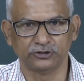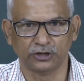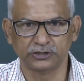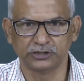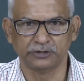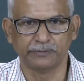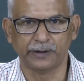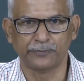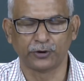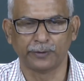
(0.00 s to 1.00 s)
not set by the
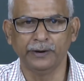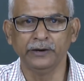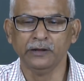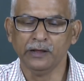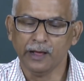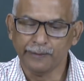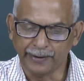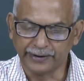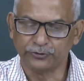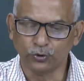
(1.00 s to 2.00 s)
programmer,
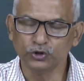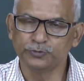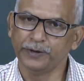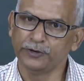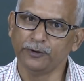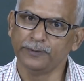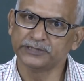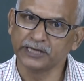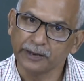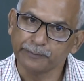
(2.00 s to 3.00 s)
but those bits will be
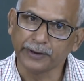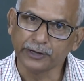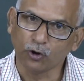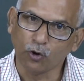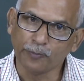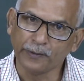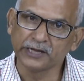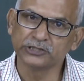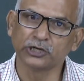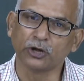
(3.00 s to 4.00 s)
set by the
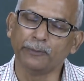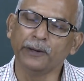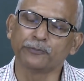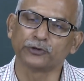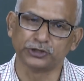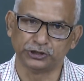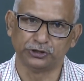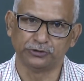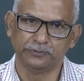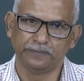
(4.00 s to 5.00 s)
operation of a processor.
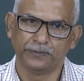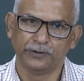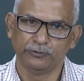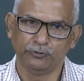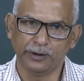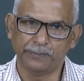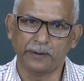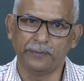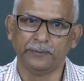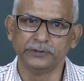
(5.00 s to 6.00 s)
We are
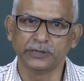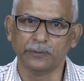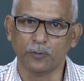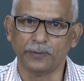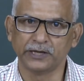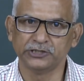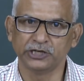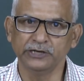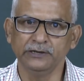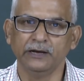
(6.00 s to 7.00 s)
performing some
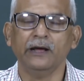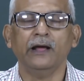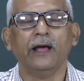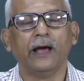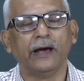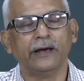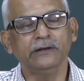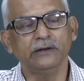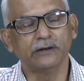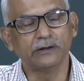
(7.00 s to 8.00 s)
operation,
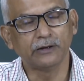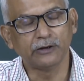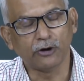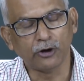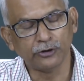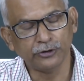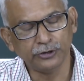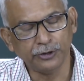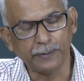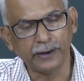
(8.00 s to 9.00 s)
and on
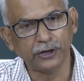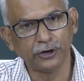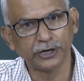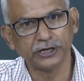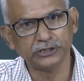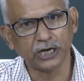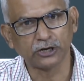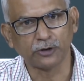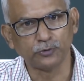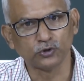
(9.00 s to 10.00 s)
depending on the result
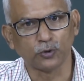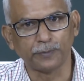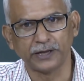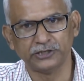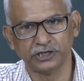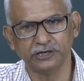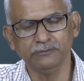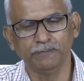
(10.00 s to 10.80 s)
of those operation,